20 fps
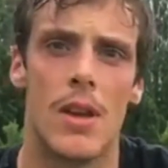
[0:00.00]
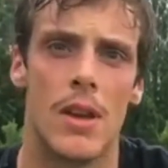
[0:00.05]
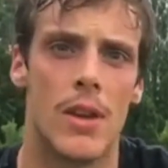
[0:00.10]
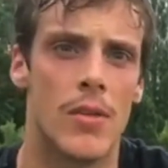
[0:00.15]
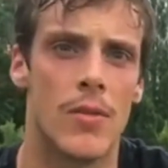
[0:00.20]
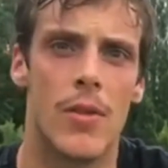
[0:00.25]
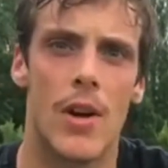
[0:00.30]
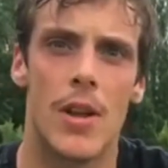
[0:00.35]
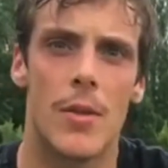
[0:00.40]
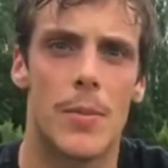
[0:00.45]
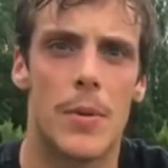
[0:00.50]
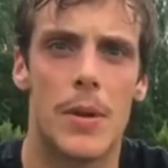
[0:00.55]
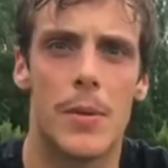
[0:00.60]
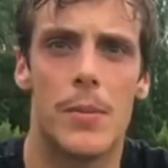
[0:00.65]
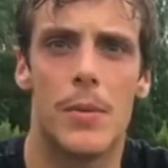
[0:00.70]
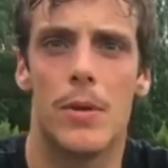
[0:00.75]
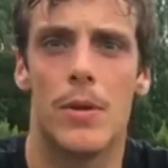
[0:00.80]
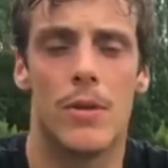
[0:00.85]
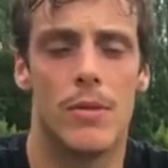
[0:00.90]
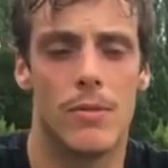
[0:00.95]
invite
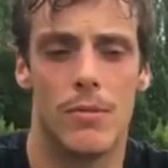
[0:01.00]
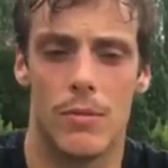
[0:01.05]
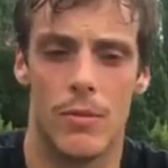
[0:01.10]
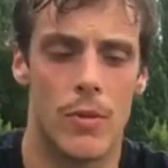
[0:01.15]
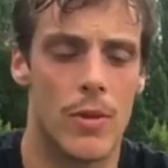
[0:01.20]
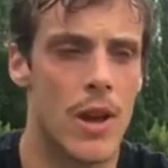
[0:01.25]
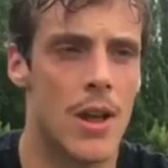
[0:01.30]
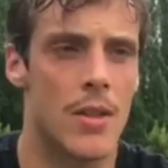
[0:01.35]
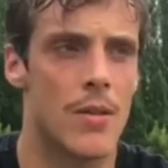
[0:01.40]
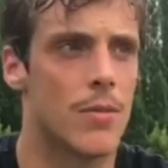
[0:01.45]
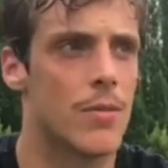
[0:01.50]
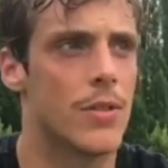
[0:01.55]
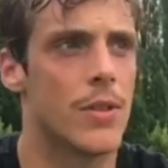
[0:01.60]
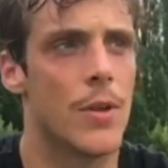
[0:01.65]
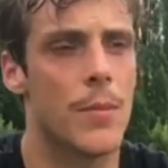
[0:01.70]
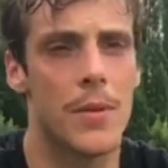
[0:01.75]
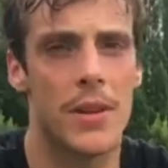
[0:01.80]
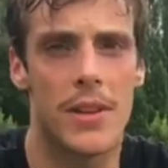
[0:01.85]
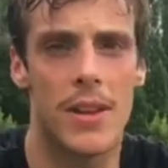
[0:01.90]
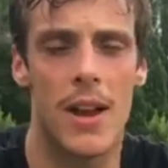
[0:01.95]
people. We had
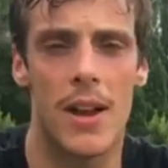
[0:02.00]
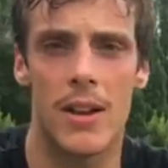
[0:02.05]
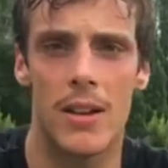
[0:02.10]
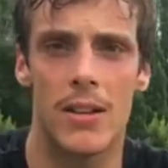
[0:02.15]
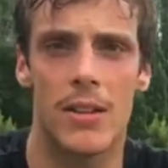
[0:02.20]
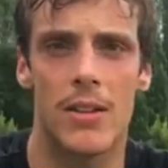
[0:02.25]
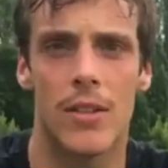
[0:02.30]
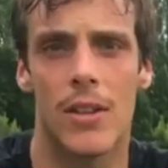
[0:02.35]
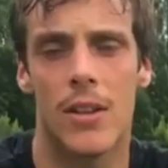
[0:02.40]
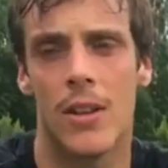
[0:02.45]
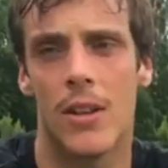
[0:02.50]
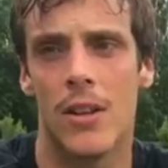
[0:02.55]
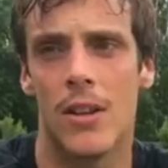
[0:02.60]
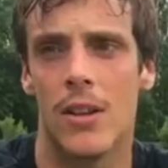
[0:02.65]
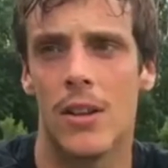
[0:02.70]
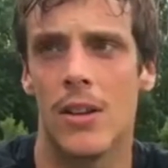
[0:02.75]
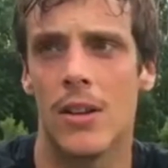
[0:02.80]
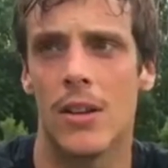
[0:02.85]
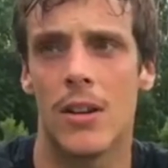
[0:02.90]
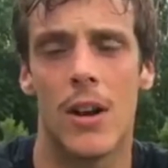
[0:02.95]
some Italians
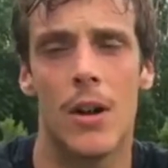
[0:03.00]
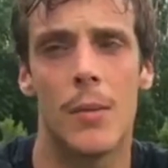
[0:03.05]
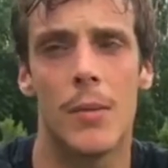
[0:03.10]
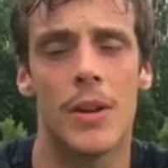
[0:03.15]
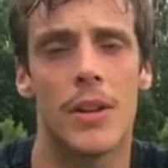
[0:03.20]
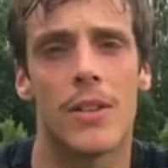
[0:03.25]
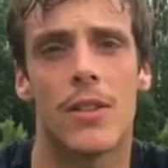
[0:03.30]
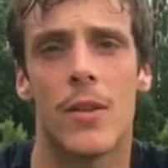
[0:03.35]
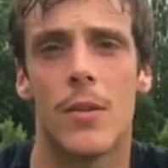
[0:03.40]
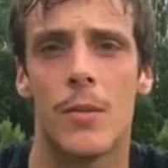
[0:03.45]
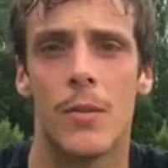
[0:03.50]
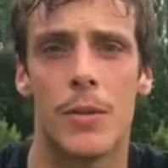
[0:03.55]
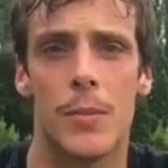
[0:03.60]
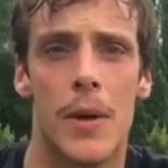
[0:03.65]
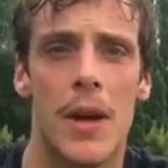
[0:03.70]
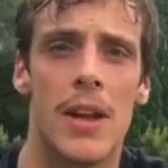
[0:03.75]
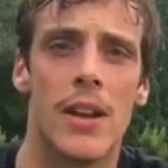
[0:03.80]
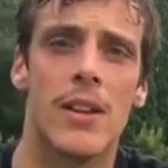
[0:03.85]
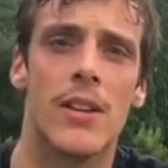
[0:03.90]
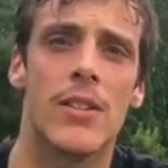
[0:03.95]
coming, some
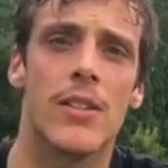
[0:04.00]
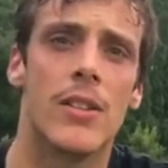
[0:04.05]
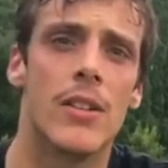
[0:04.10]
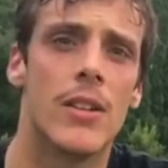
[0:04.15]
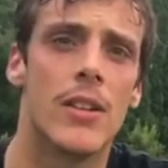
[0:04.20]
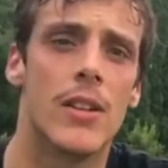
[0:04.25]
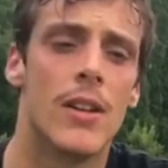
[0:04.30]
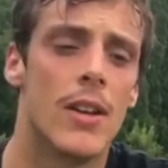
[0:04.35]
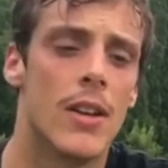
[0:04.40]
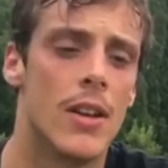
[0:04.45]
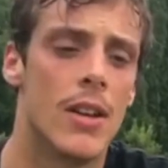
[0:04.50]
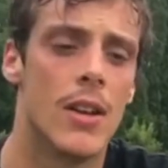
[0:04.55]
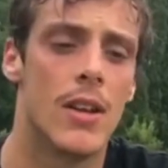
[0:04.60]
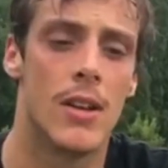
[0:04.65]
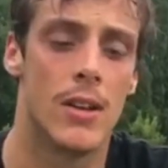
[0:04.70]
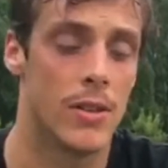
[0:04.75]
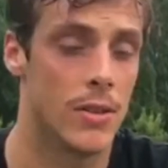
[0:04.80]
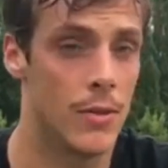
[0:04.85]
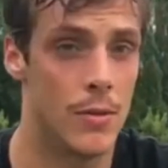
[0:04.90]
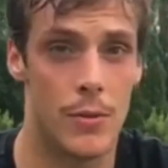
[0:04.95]
Spanish,
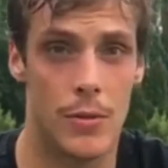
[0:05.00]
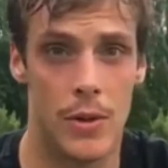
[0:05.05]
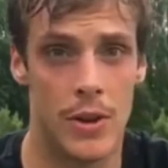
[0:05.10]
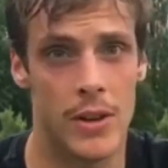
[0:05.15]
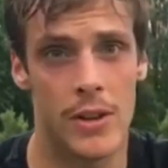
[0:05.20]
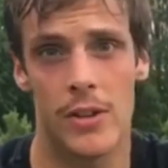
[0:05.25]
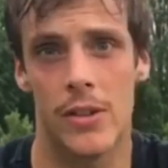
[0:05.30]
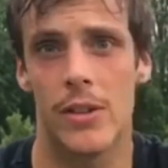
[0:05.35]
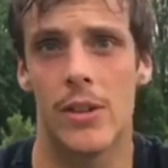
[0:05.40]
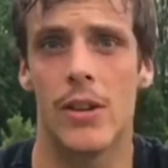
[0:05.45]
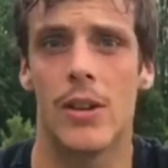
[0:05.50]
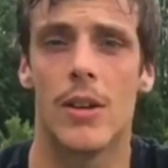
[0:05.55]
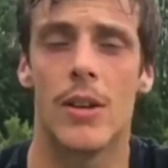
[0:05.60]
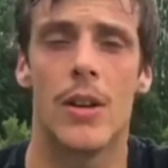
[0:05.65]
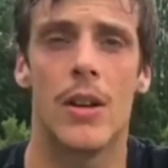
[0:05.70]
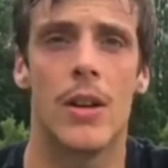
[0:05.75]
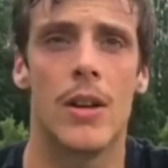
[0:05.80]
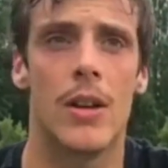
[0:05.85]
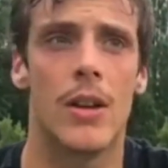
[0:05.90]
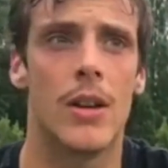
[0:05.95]
some French.
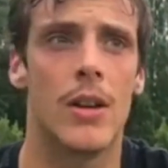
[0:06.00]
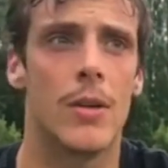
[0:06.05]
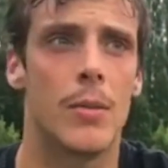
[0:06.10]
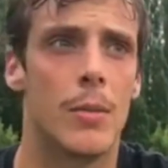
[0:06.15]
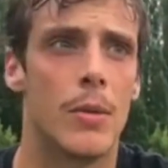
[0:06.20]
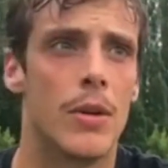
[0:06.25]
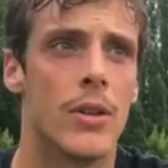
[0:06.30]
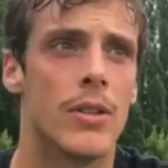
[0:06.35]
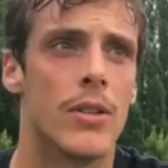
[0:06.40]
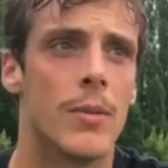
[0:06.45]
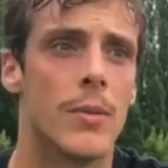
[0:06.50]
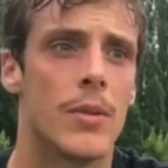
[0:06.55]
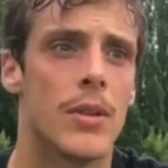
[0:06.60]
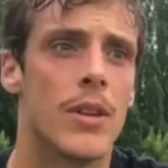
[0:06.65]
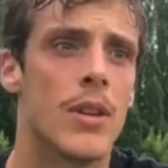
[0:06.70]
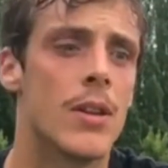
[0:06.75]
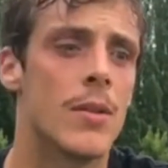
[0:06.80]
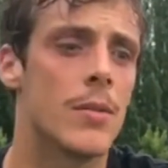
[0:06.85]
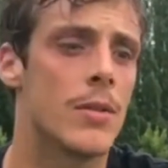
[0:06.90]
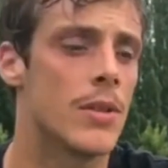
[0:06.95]
Putting some
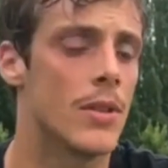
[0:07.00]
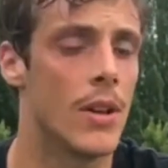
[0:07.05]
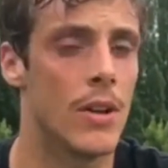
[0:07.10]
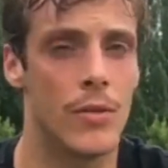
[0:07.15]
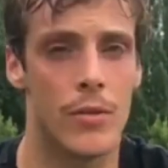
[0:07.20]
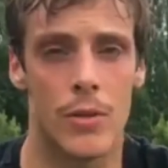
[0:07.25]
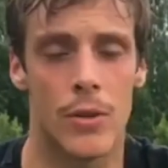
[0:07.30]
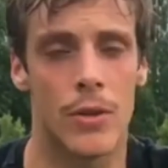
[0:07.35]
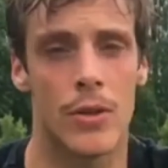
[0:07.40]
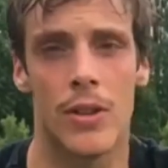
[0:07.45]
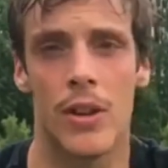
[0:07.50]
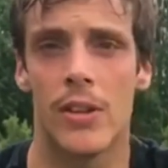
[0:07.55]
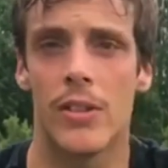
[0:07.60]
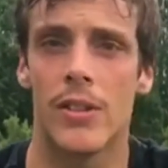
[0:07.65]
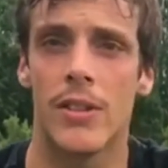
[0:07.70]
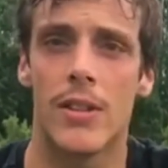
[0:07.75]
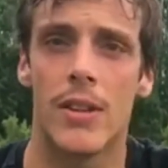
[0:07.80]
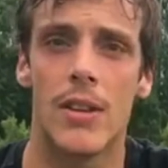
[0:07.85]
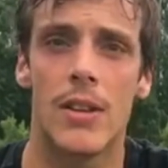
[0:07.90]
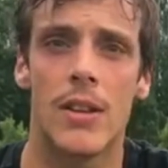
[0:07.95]
teams, of course
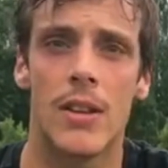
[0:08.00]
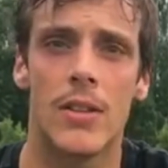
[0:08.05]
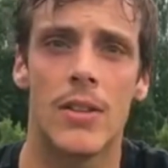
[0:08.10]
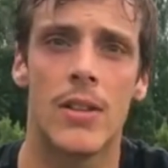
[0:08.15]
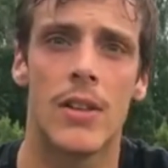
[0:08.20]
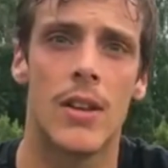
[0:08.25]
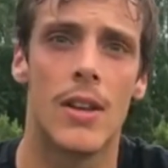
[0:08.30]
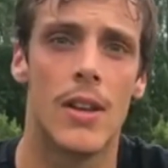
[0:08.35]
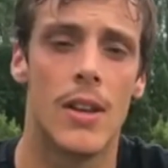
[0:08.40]
Argentinians,